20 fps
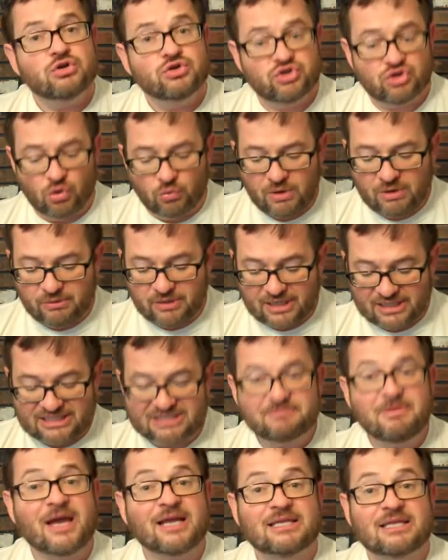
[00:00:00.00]
So we would
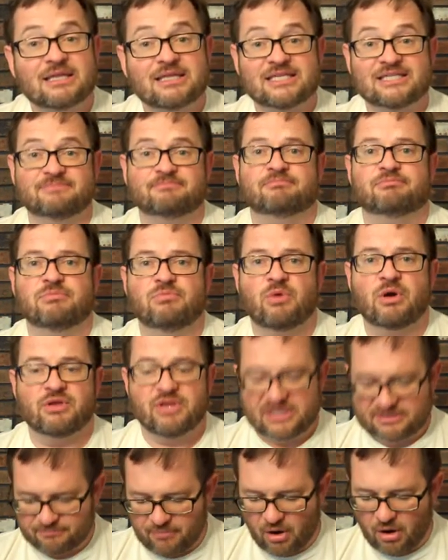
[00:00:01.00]
expect that this
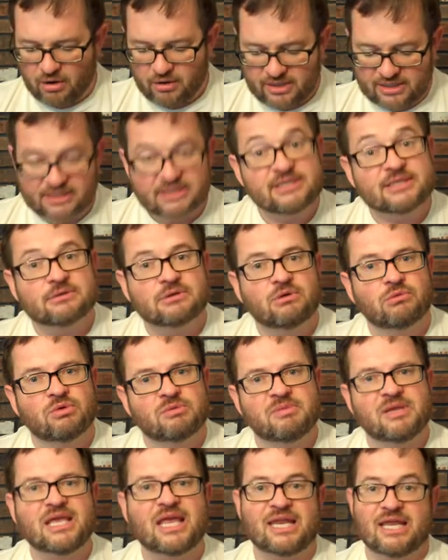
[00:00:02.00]
where this barn is
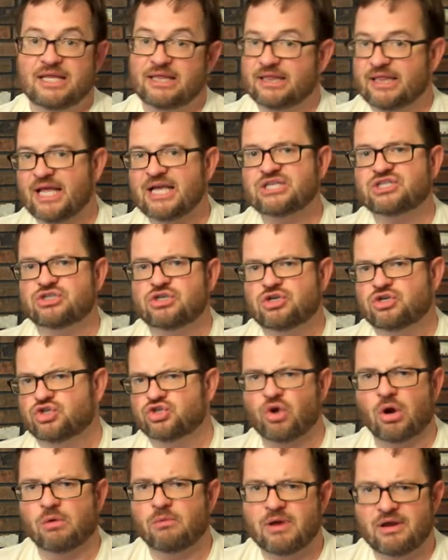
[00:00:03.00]
would be getting less
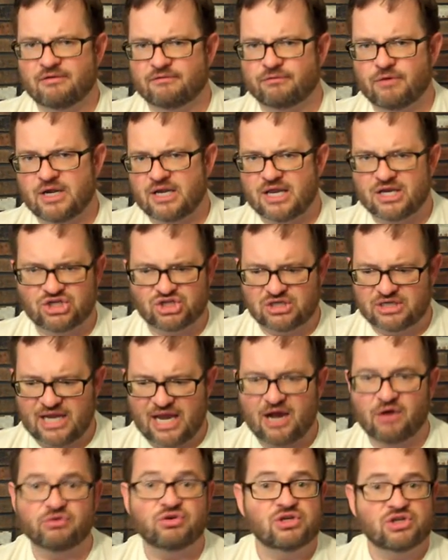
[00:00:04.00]
shortwave radiation
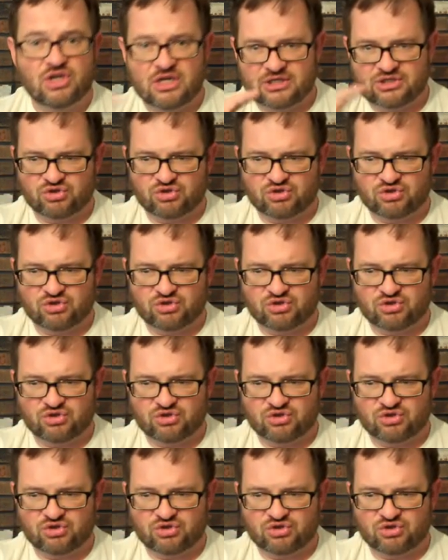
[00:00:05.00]
down,